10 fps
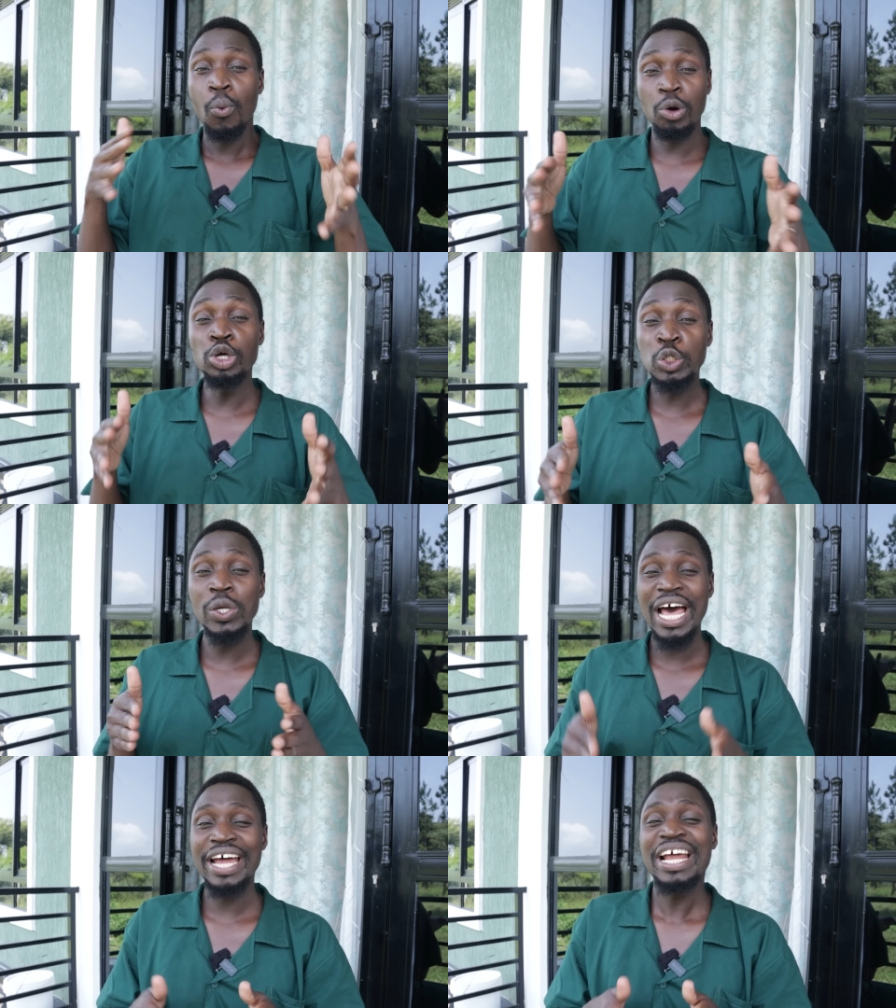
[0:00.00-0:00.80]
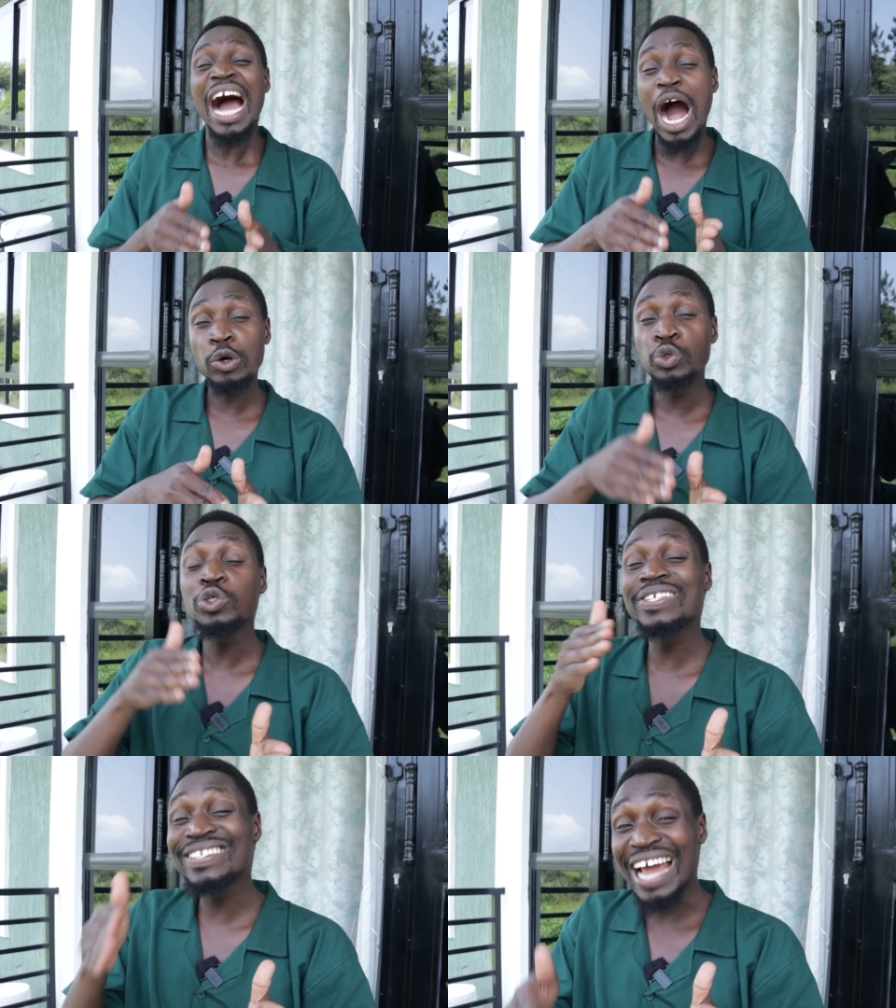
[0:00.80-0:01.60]
we're going to learn how
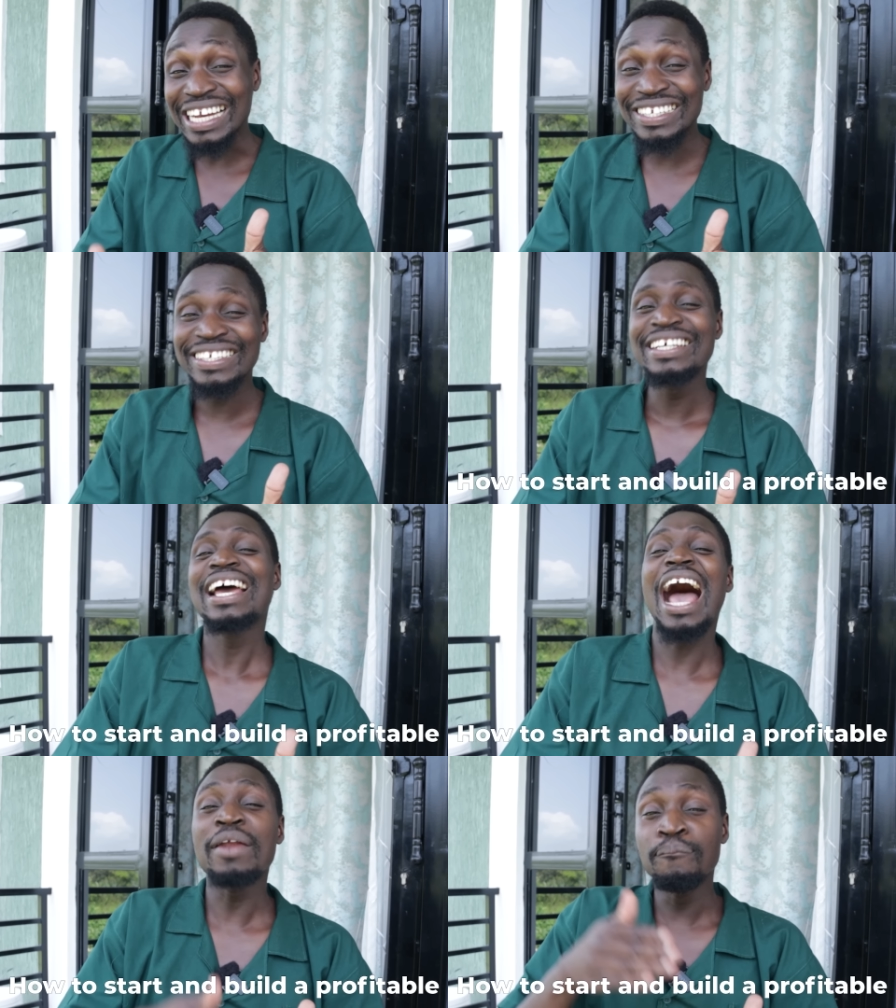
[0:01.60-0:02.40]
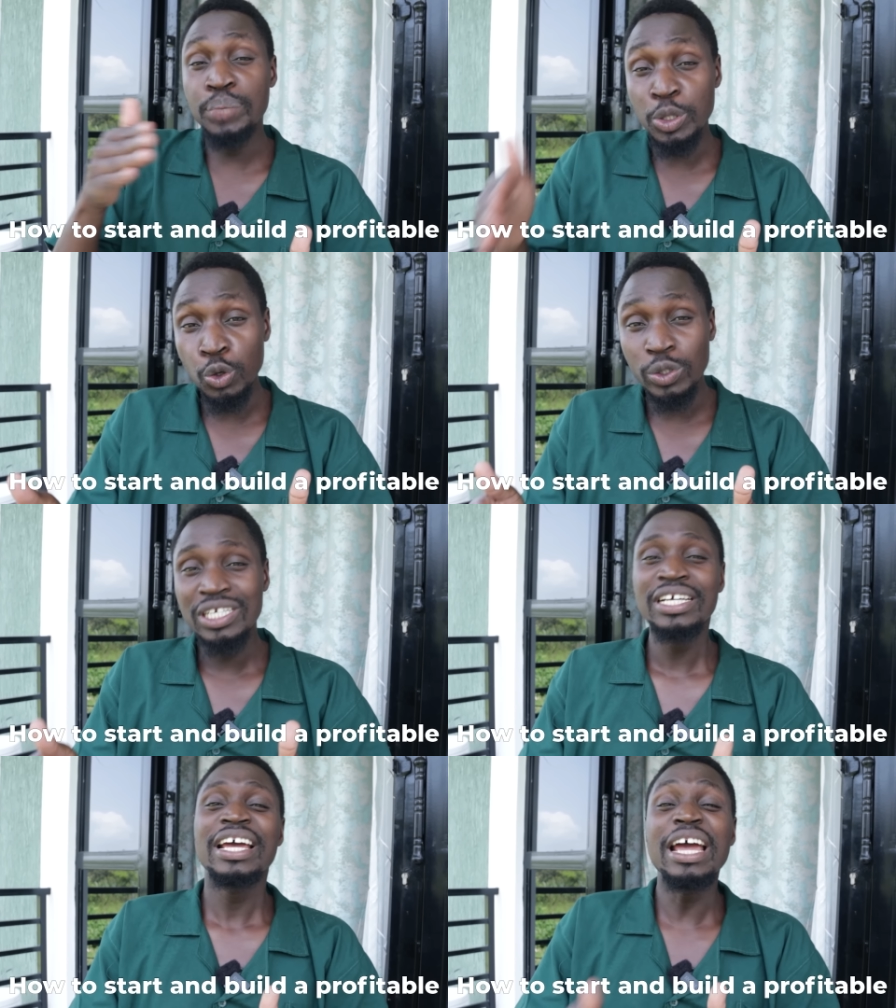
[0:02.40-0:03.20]
to start and
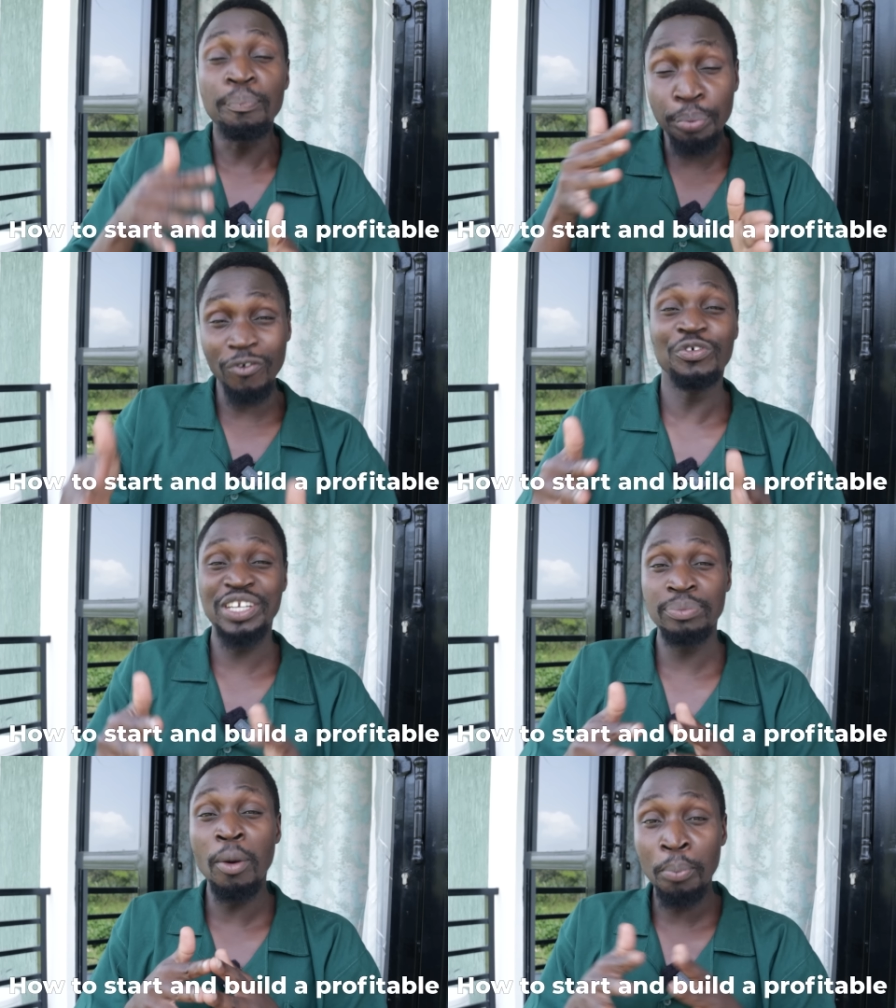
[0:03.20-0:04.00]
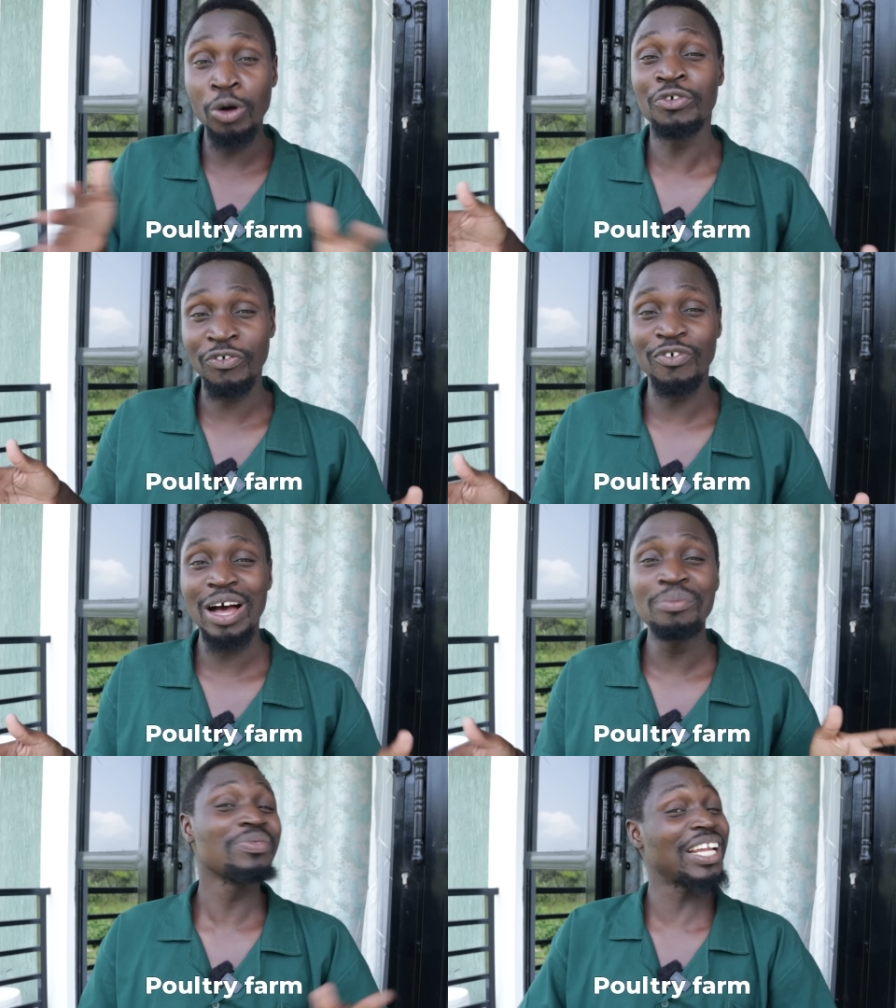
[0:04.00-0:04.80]
build a profitable poultry
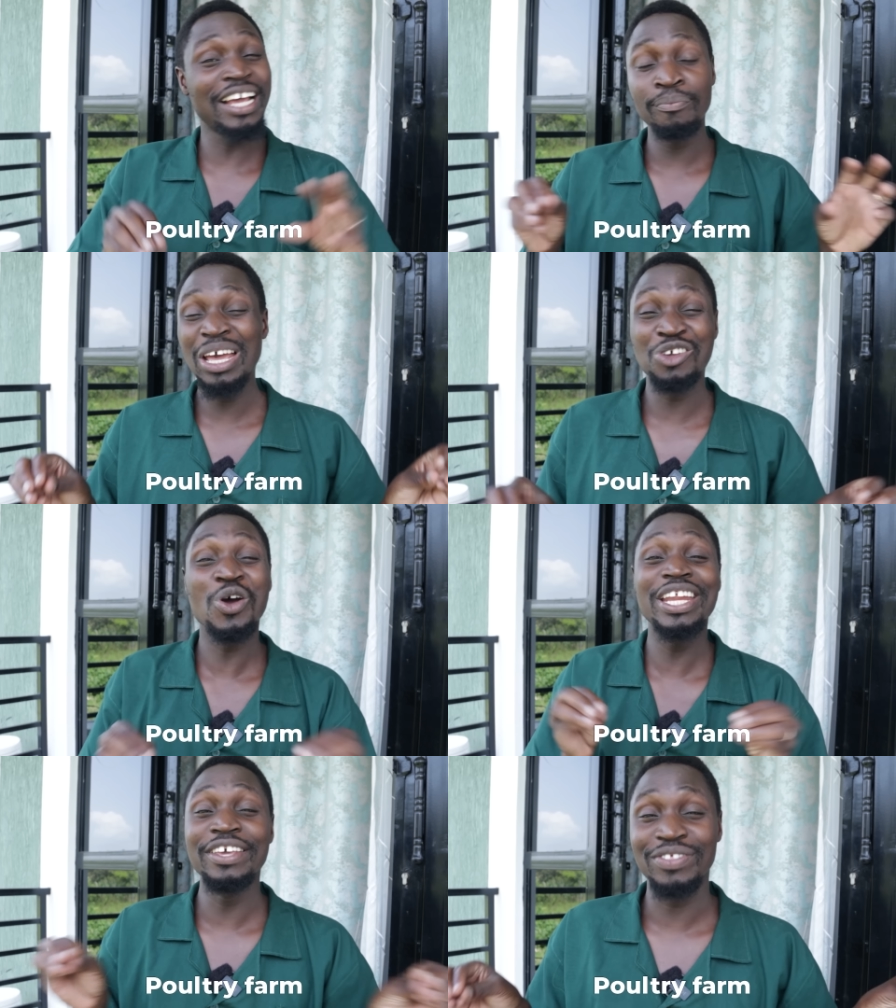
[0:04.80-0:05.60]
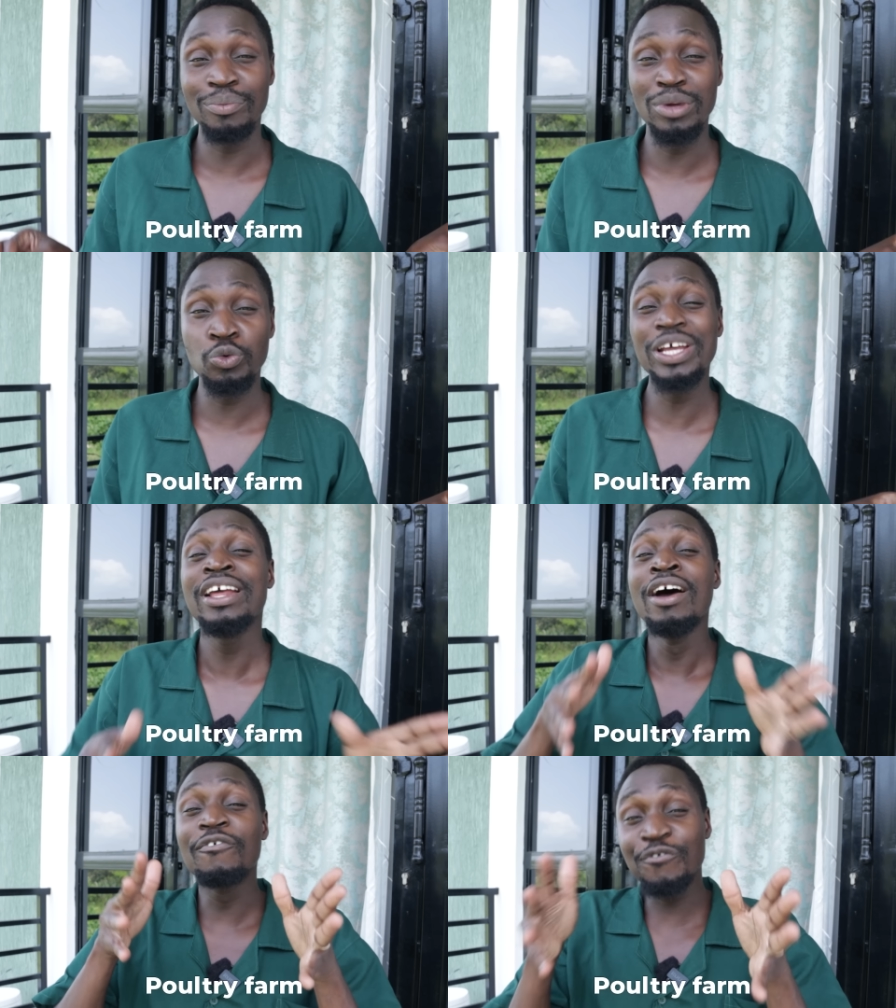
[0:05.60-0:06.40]
farm that can make you anything
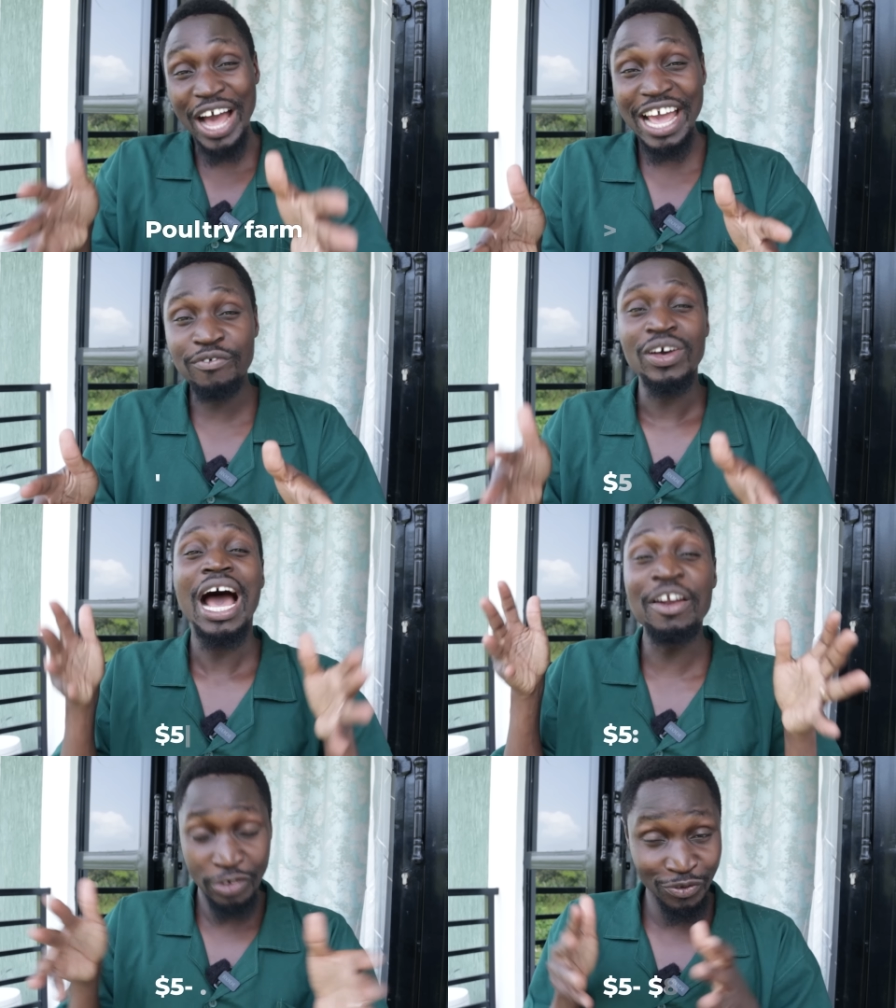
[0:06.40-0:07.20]
between $5,000 and